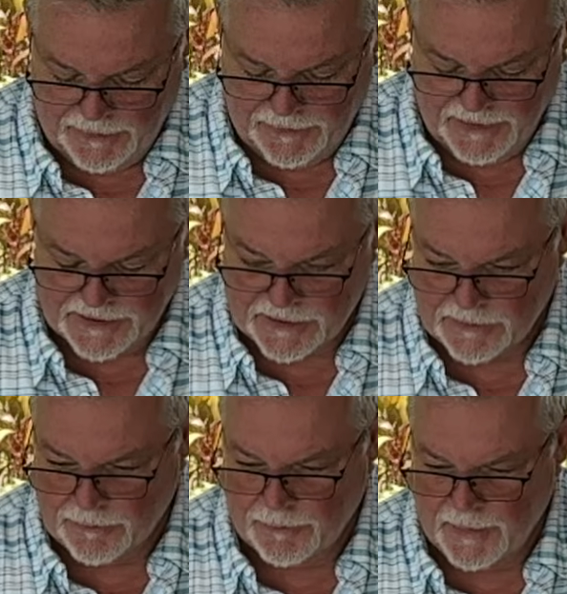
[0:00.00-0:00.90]
This,
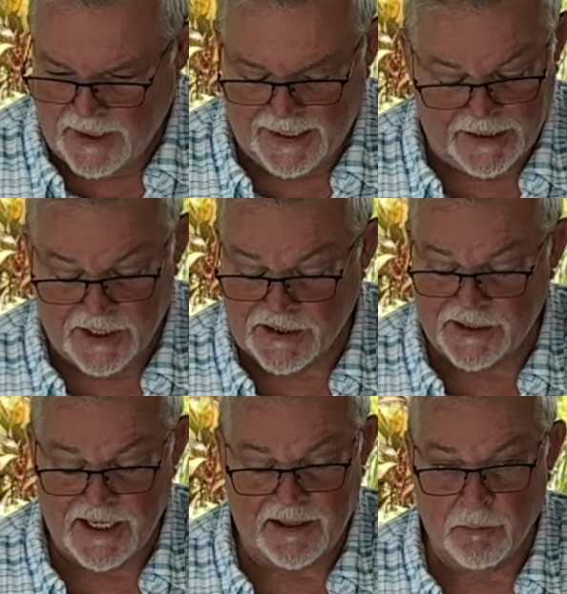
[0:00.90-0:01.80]
and it doesn't
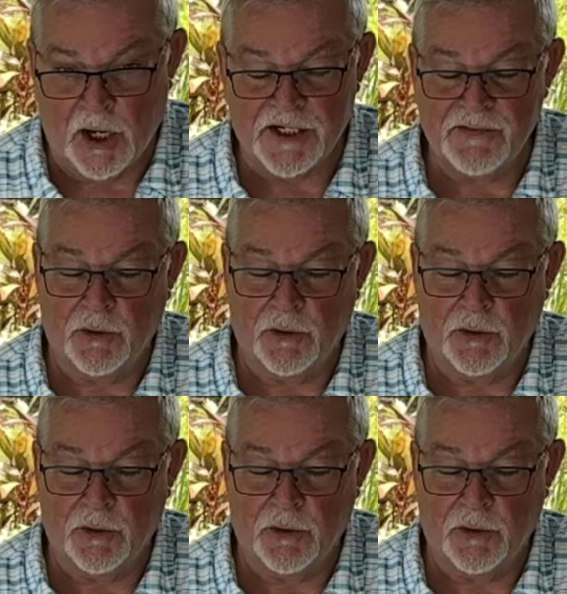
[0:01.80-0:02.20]
take much.